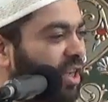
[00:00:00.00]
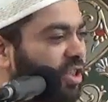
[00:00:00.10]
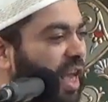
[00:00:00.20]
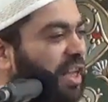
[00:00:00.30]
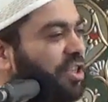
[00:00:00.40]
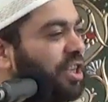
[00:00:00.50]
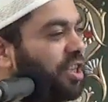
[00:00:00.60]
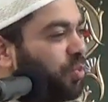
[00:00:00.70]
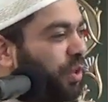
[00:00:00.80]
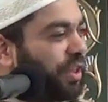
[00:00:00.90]

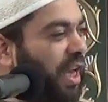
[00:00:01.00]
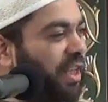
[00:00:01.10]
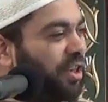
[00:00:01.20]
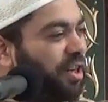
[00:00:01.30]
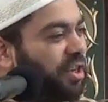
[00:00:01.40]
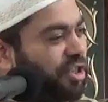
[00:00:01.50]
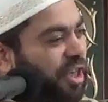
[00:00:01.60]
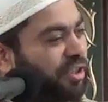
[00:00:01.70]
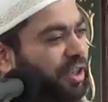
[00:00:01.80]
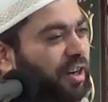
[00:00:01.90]
challenges with the other
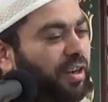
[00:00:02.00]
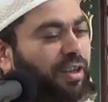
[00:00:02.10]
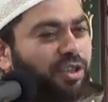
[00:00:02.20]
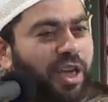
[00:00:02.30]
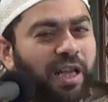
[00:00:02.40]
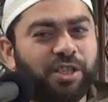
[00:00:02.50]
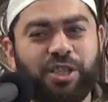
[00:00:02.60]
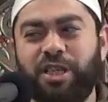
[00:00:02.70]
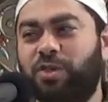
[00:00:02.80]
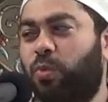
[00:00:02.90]
gender,
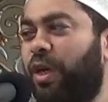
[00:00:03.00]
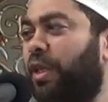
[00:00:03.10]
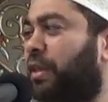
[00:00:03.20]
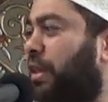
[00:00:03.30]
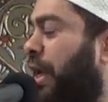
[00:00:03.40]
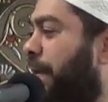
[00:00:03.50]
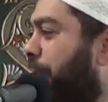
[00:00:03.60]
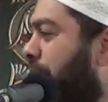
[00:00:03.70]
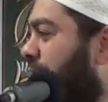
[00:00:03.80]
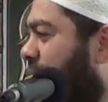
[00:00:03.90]
challenges with
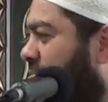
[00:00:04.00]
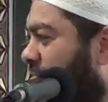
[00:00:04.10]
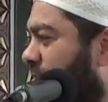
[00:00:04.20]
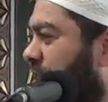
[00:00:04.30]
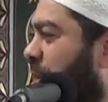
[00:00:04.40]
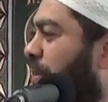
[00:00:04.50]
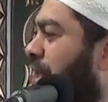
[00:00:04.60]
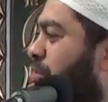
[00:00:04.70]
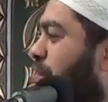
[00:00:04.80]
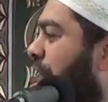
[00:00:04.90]

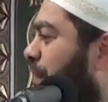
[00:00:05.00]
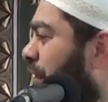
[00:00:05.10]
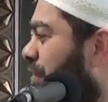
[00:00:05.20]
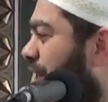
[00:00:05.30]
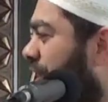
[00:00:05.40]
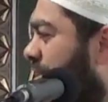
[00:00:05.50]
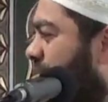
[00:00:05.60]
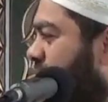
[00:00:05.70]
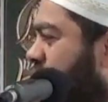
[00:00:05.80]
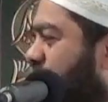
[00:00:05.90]
siblings, rivalry,
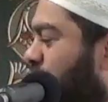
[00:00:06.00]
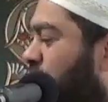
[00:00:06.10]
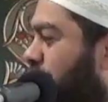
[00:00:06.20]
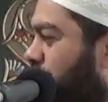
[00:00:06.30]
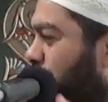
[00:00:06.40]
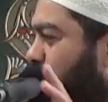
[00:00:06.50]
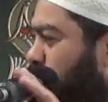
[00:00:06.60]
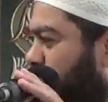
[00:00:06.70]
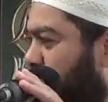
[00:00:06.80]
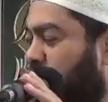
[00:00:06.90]
and so on and so
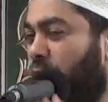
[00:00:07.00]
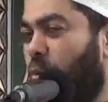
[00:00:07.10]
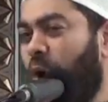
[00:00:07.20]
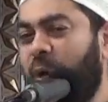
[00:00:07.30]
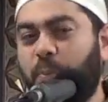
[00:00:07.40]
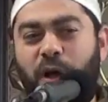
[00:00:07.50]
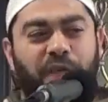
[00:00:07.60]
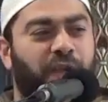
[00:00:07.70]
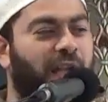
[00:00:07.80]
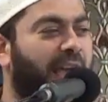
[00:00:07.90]
forth. One
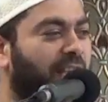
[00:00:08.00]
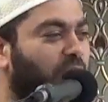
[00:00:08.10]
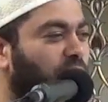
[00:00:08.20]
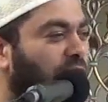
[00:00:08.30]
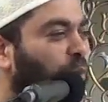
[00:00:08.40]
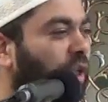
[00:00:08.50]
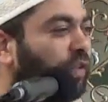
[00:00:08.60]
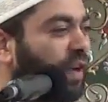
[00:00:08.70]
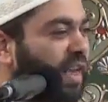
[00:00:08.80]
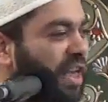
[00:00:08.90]
prophet had to deal with
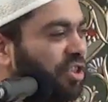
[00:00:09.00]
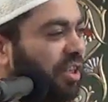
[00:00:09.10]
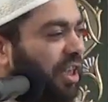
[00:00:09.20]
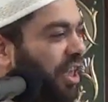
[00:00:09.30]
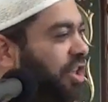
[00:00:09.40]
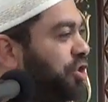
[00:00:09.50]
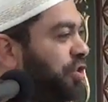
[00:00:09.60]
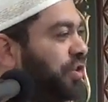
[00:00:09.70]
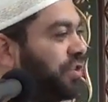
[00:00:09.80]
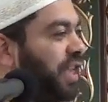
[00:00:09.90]
financial
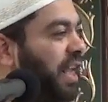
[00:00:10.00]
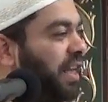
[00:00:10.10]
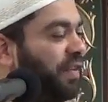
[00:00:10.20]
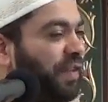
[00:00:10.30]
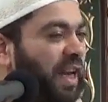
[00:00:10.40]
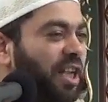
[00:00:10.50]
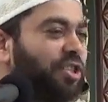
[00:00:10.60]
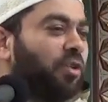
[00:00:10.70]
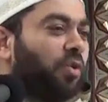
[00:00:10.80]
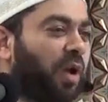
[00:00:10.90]
issues and
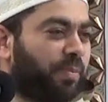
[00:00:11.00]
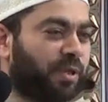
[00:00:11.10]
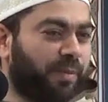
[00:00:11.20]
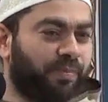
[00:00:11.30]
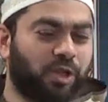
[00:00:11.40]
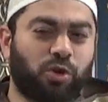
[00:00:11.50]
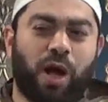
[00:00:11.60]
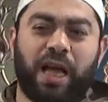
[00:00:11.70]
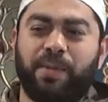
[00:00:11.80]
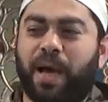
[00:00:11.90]
financial corruption.
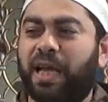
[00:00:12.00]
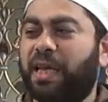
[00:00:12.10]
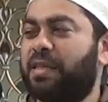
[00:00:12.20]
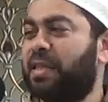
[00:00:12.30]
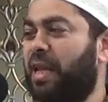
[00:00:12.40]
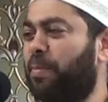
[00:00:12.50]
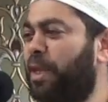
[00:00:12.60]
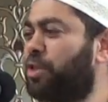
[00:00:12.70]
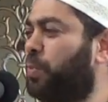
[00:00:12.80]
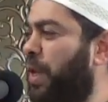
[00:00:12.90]
Shu'aib alayhi salam.
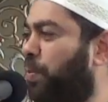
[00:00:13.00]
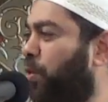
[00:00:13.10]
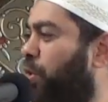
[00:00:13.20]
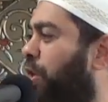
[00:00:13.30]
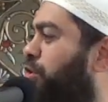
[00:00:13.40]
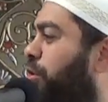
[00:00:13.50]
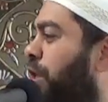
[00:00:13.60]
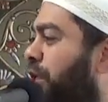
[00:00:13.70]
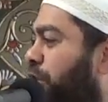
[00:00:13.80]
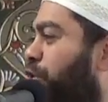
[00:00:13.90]
His people were
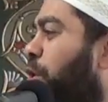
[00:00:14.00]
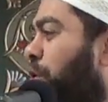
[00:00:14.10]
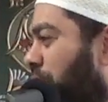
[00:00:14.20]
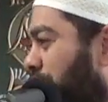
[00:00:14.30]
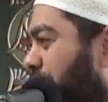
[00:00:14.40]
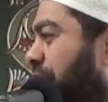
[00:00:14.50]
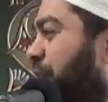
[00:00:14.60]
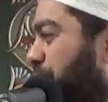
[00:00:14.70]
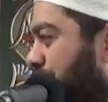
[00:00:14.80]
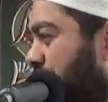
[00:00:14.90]
chor,
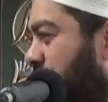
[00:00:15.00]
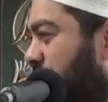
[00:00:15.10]
thieves.